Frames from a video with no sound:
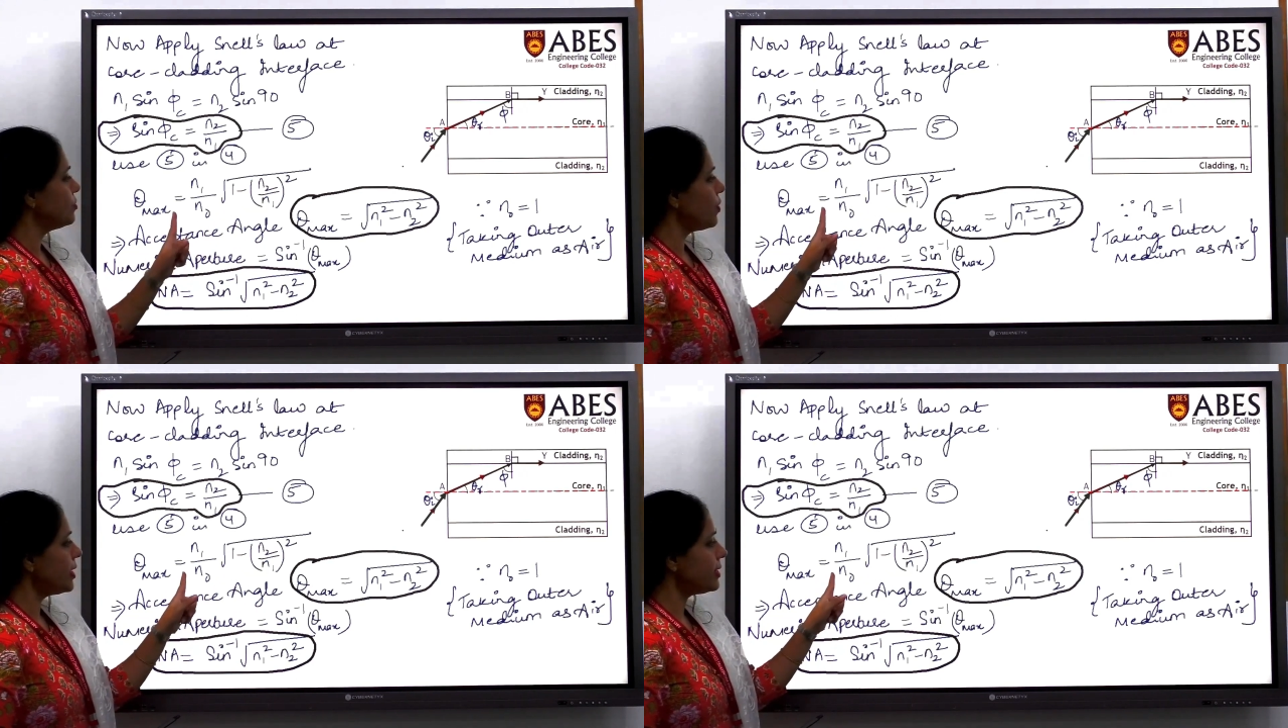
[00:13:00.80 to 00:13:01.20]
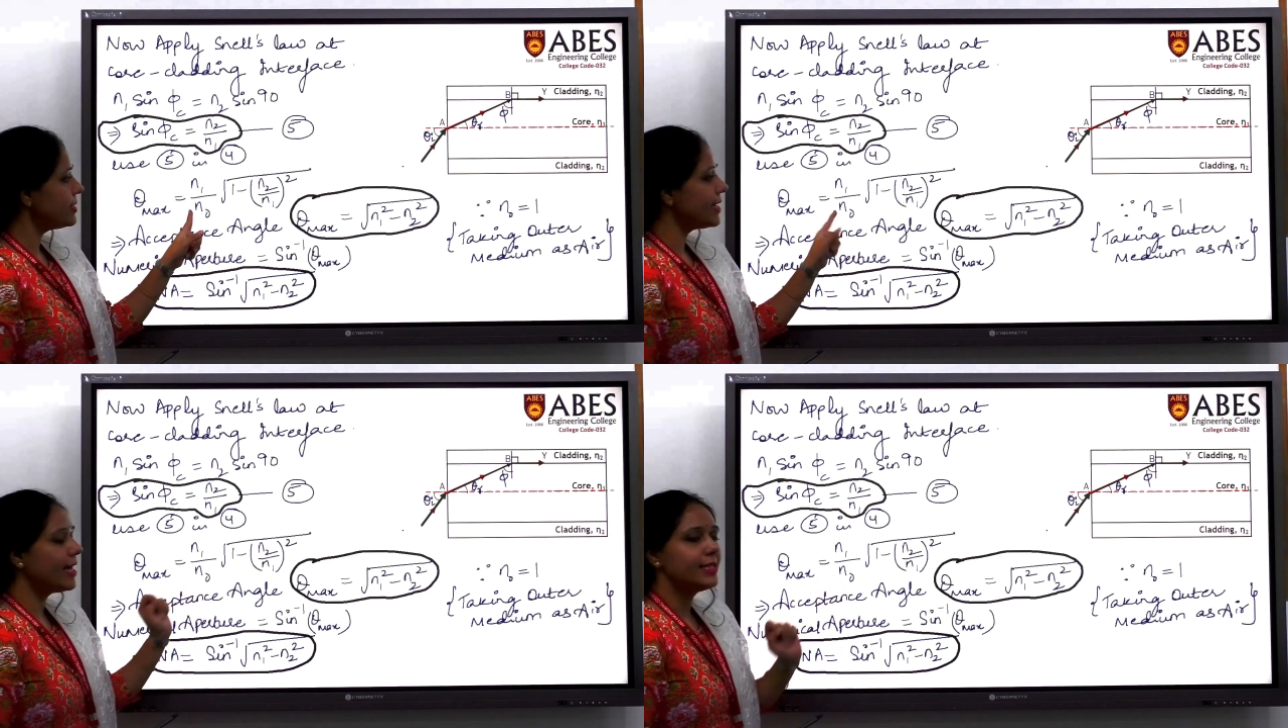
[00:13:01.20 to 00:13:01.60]
So in
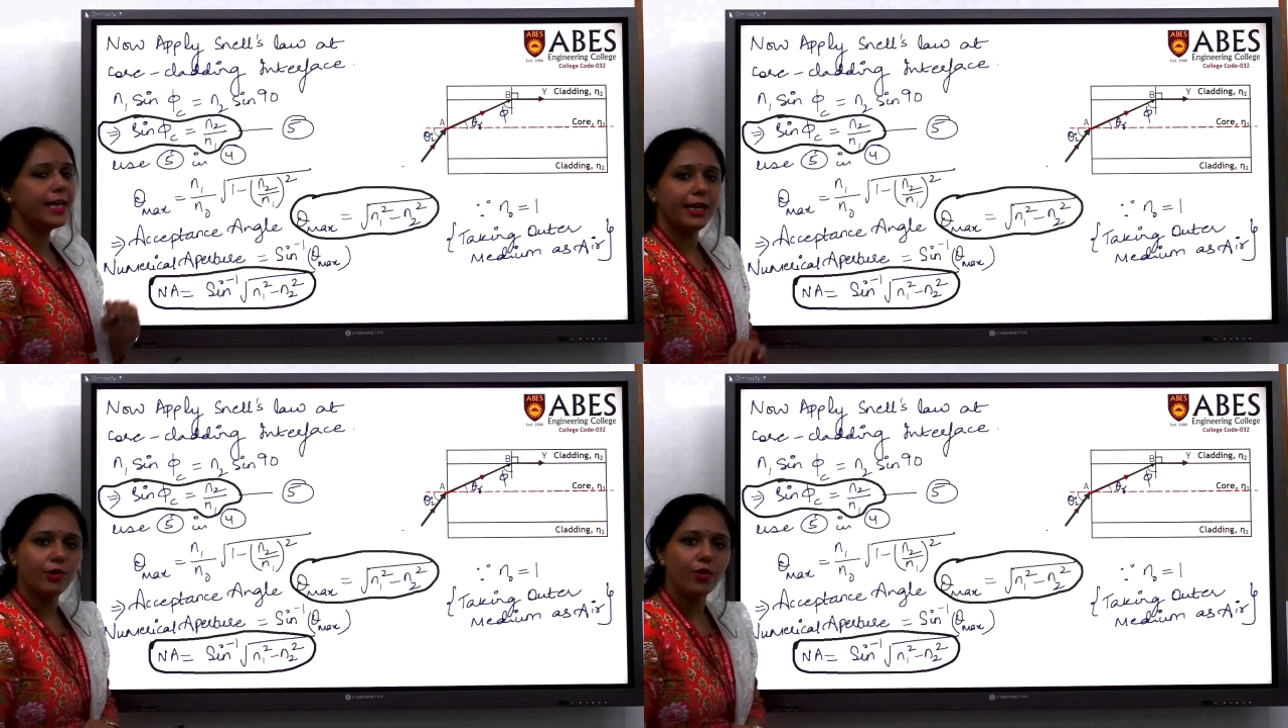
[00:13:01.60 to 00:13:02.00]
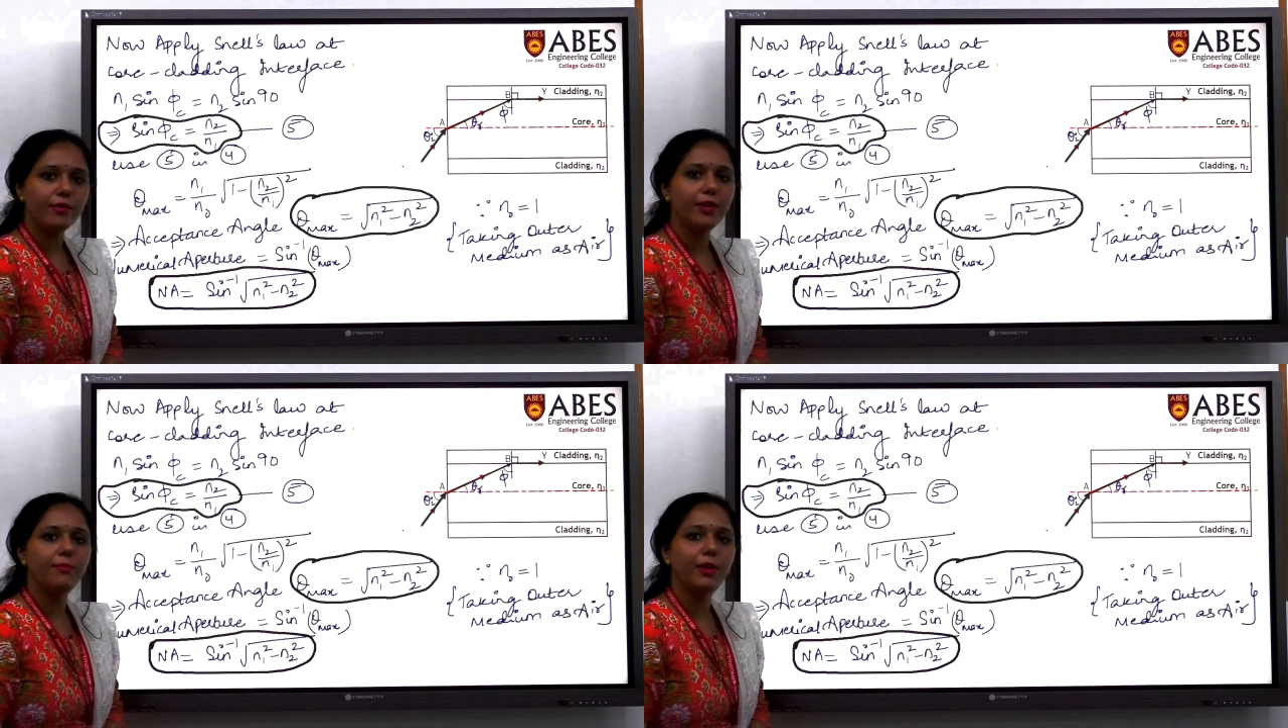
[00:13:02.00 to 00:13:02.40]
this case,
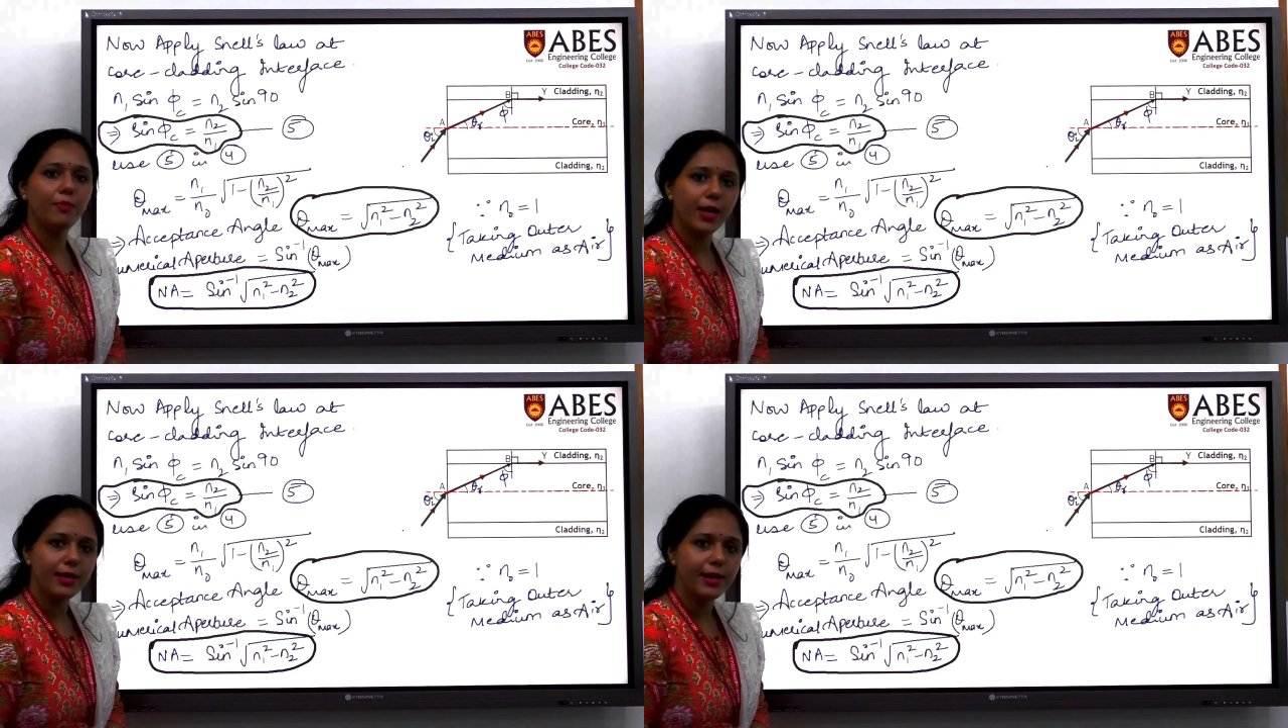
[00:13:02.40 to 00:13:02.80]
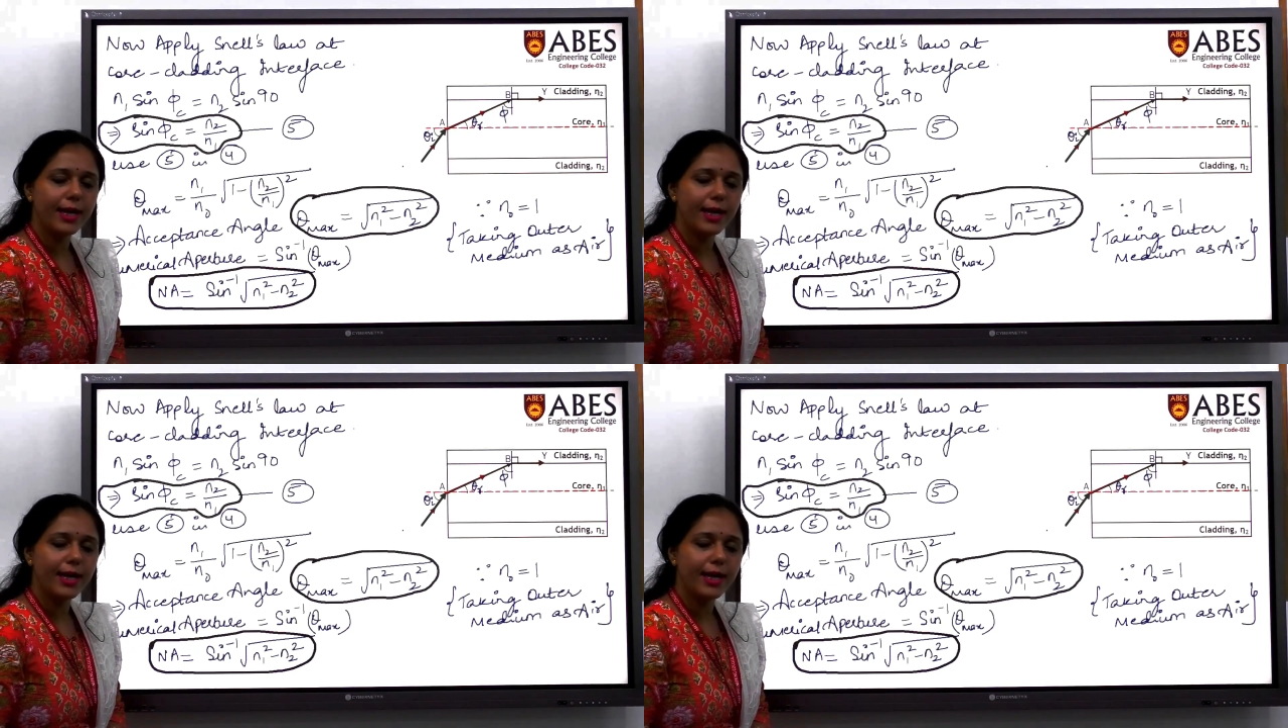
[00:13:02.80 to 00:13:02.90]
n0 will be 1.